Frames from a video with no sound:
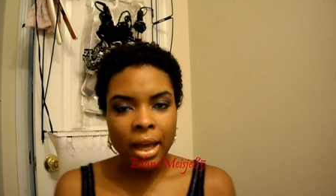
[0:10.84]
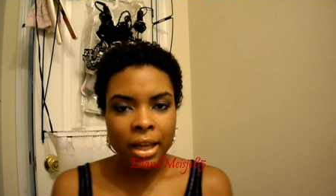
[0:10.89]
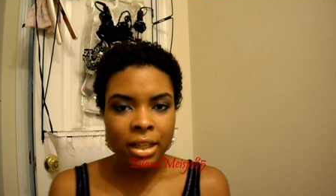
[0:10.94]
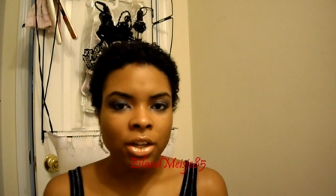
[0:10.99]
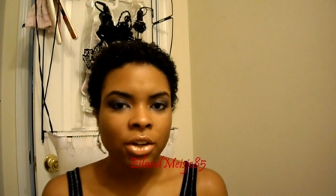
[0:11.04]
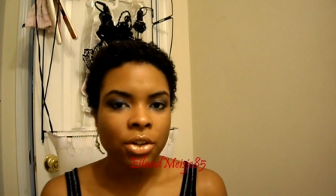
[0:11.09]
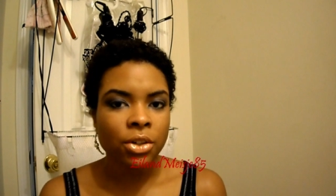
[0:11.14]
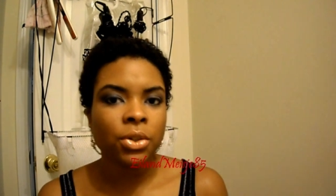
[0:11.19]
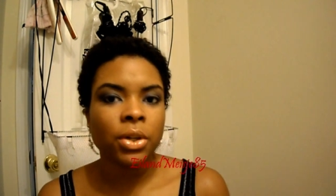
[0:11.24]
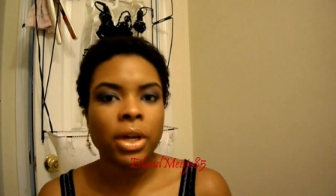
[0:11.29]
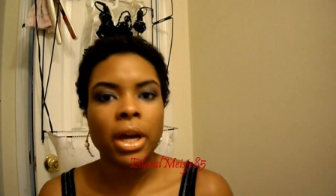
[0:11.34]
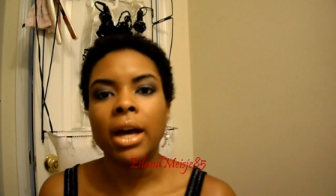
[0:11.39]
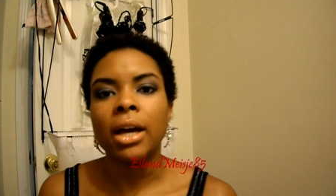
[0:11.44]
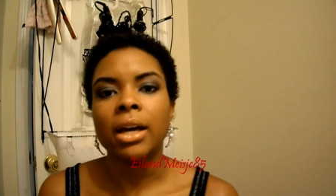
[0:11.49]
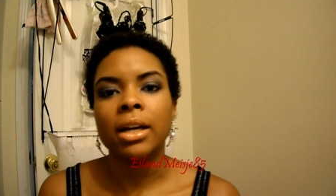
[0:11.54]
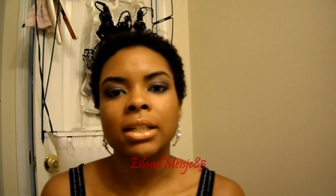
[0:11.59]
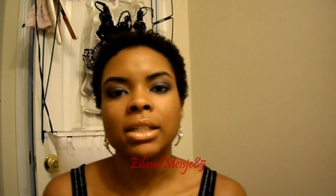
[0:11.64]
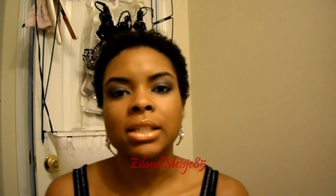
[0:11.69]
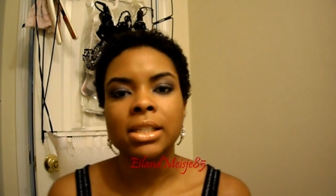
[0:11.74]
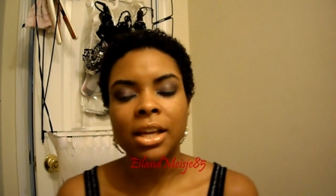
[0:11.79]
Hello you
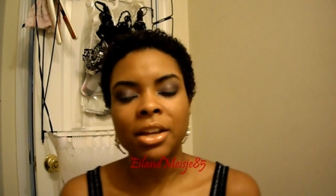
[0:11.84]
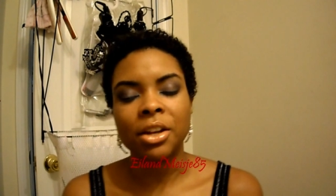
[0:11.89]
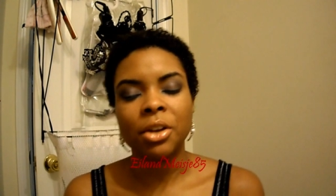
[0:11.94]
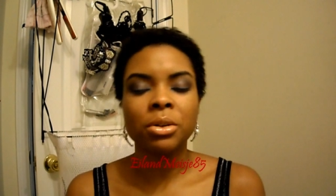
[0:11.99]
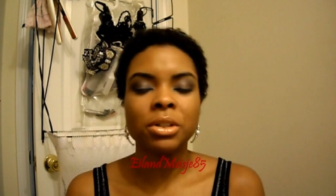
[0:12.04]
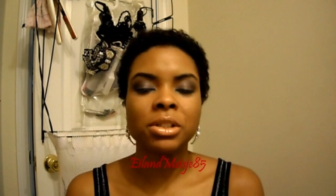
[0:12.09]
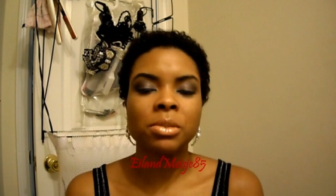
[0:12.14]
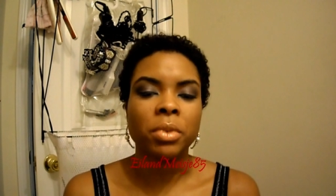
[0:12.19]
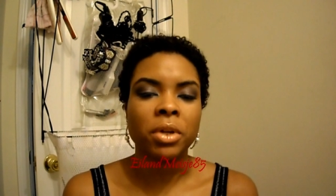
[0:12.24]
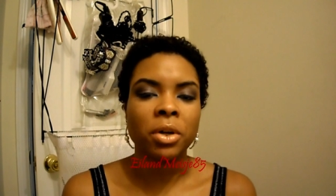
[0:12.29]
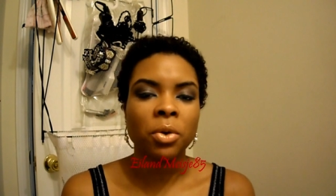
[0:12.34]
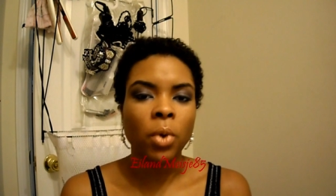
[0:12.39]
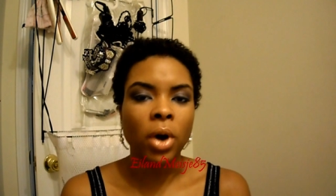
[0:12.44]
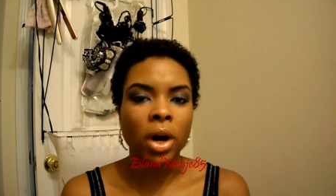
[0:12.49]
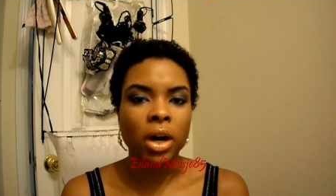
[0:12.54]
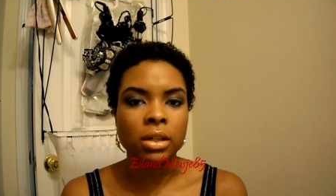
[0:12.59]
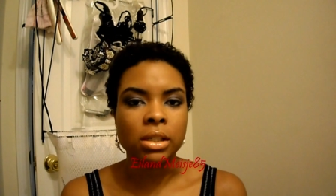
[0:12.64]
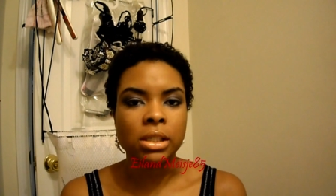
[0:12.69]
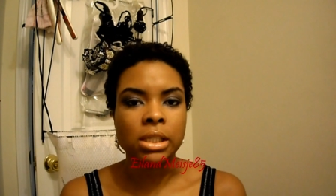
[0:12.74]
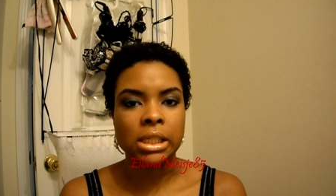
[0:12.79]
guys. I know it's been a
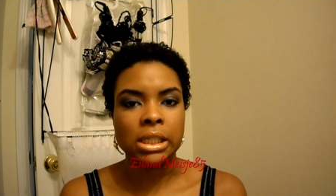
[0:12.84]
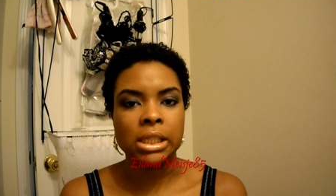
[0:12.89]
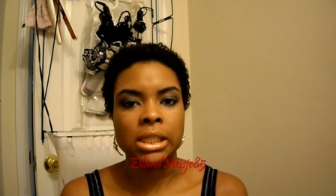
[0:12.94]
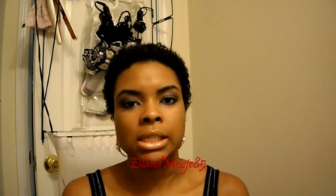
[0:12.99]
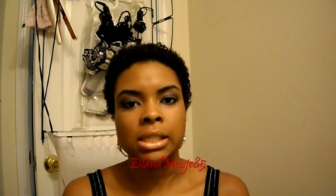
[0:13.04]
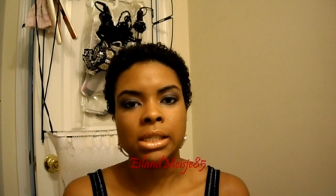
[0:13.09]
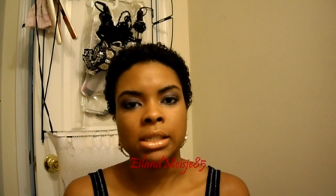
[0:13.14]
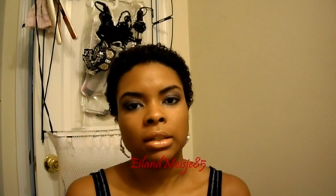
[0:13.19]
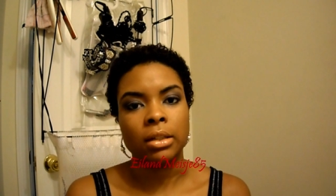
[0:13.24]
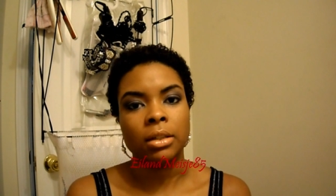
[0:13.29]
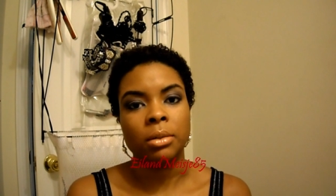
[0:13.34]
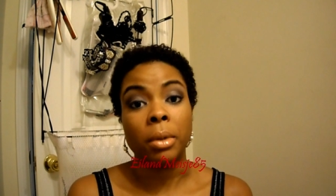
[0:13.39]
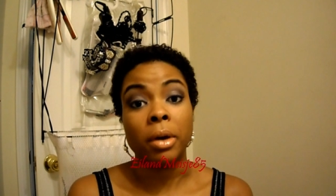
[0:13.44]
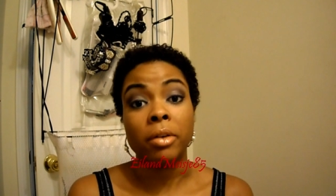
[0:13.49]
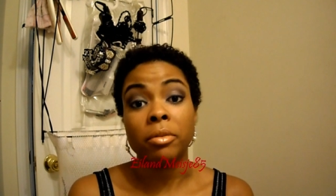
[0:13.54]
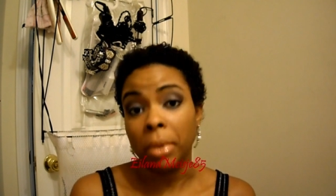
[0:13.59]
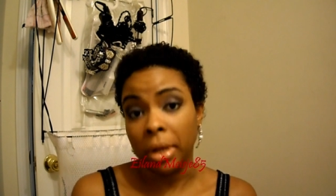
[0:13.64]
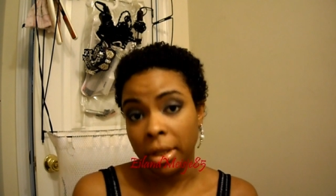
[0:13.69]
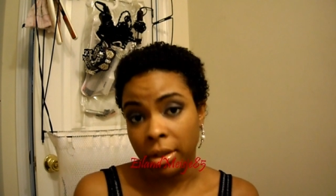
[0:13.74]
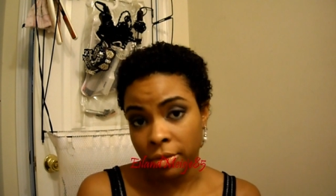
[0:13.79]
while since um,
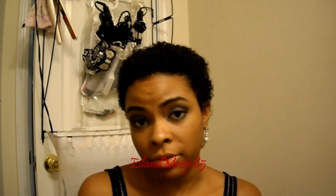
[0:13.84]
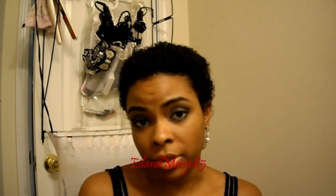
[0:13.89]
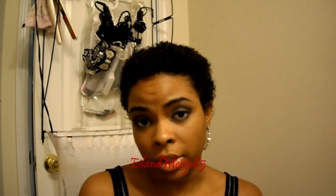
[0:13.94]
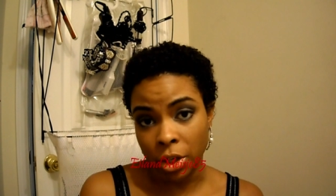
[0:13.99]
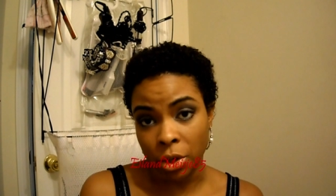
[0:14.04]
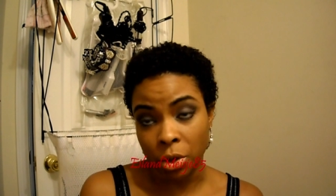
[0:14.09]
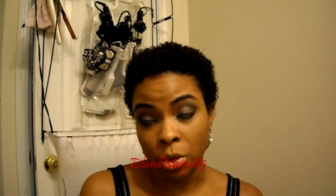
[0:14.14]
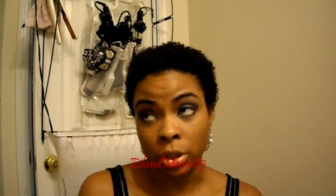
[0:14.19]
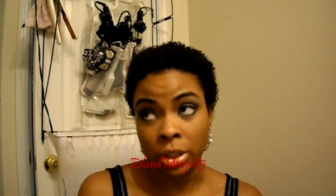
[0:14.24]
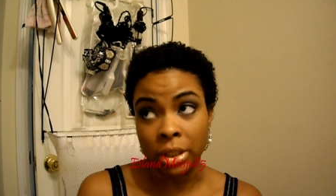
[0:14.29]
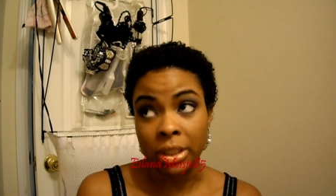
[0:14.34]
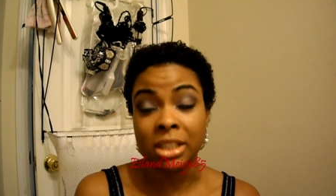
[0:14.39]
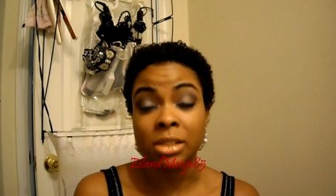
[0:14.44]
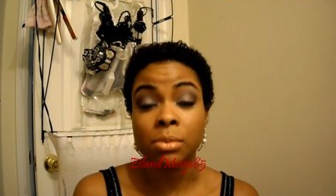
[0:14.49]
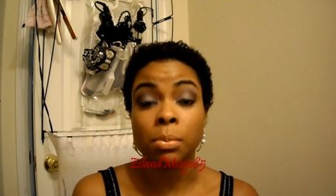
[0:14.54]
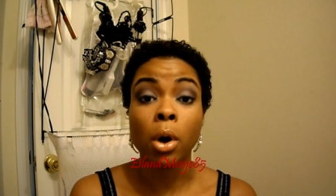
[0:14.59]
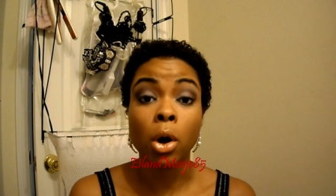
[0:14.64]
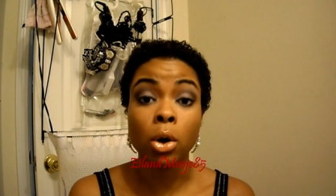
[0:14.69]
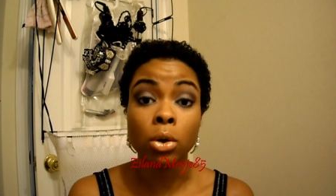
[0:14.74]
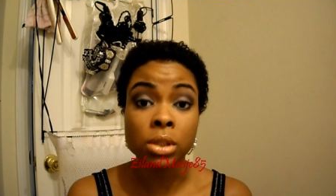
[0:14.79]
I've made a video or at
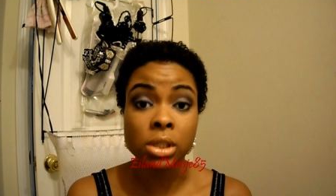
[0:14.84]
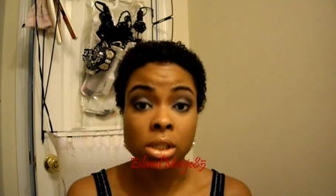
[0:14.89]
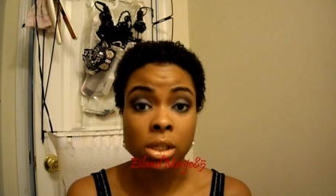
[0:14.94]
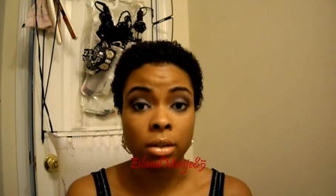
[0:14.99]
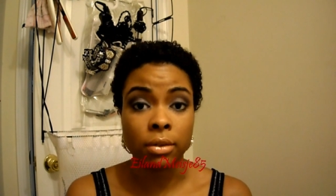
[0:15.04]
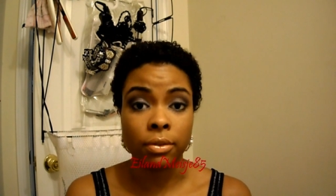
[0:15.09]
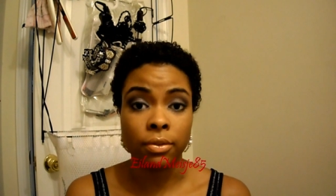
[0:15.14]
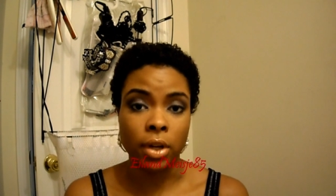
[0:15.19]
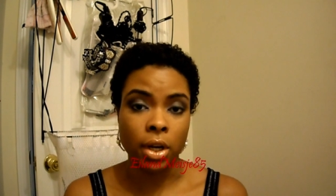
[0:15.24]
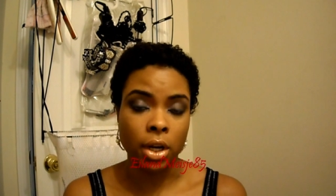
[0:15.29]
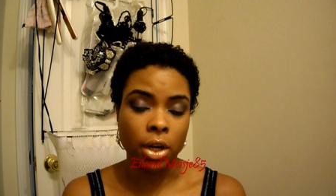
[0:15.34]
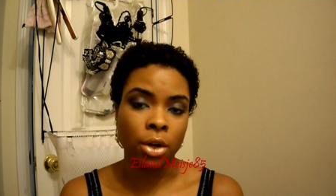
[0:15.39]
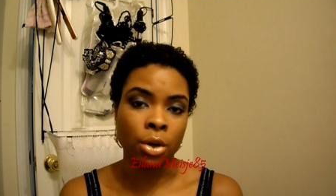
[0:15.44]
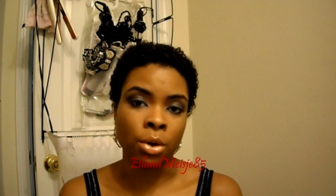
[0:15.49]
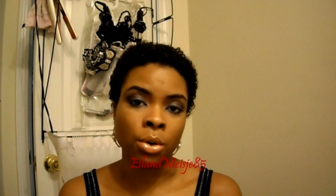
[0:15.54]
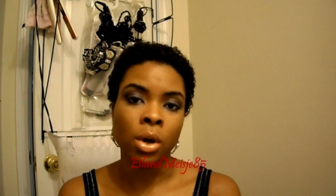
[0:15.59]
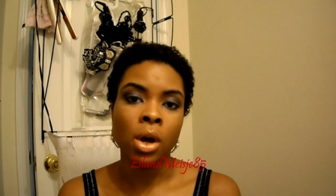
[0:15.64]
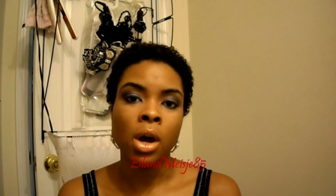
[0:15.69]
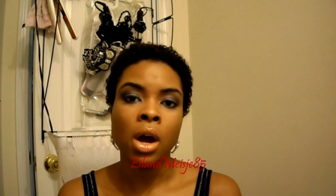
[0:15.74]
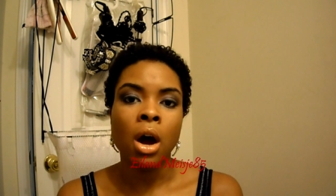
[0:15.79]
least posted a
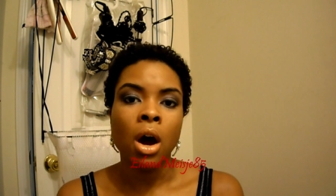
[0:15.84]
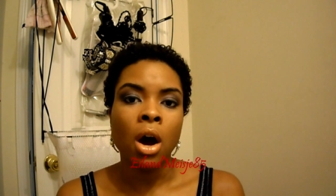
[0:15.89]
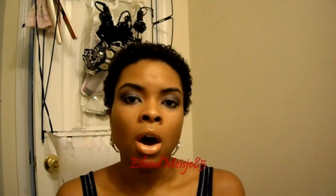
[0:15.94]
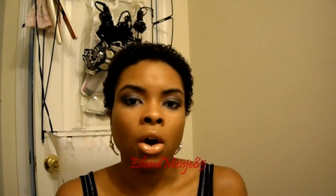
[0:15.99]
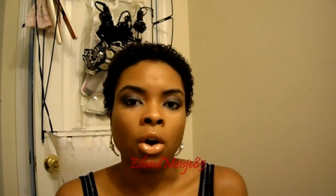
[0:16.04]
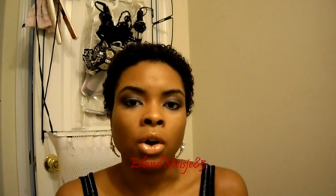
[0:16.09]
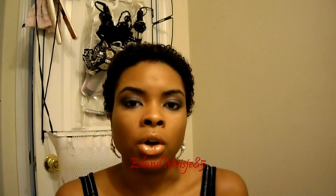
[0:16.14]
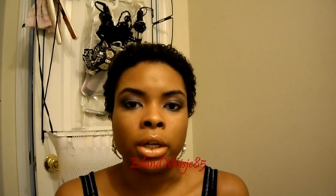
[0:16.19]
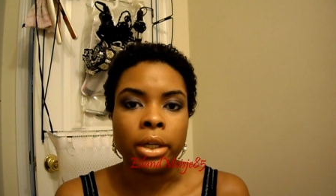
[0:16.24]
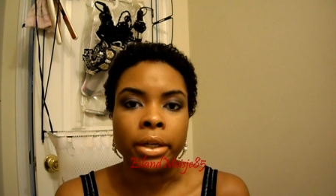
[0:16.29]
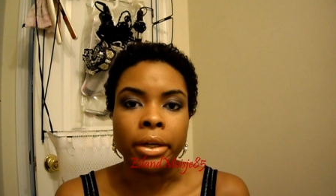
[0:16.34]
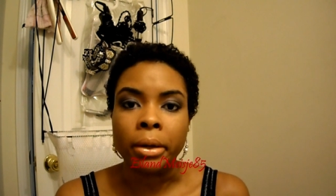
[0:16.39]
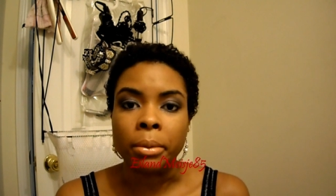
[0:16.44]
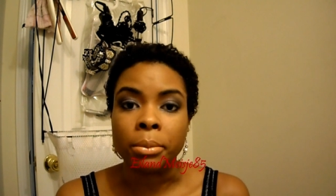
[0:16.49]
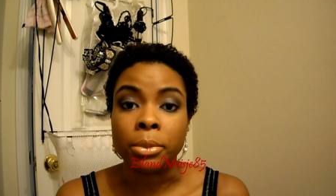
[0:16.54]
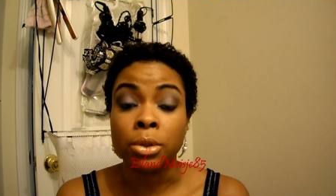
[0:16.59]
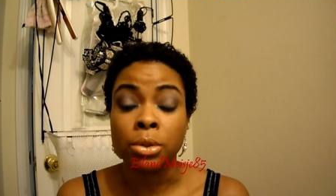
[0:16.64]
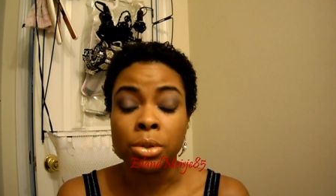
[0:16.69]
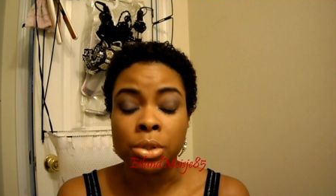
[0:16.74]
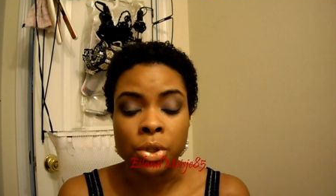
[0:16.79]
video on um,
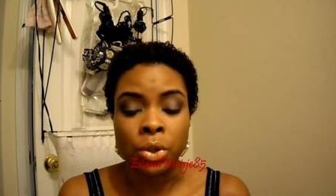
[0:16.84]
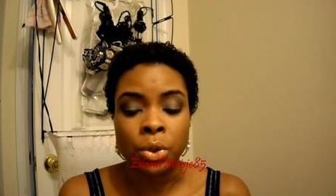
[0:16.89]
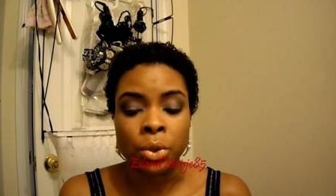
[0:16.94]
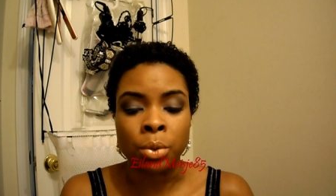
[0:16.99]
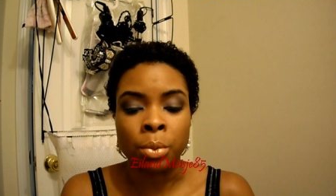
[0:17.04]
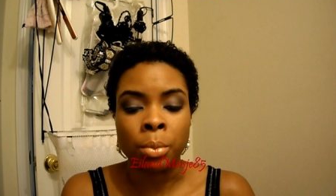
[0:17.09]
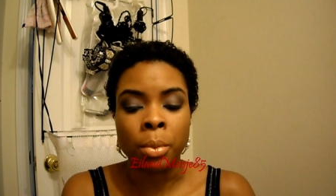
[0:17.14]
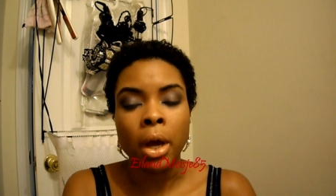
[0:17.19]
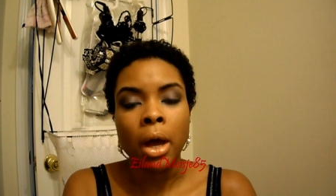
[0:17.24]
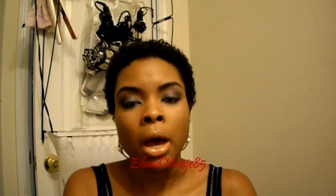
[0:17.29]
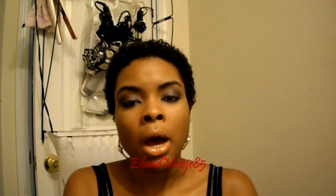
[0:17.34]
YouTube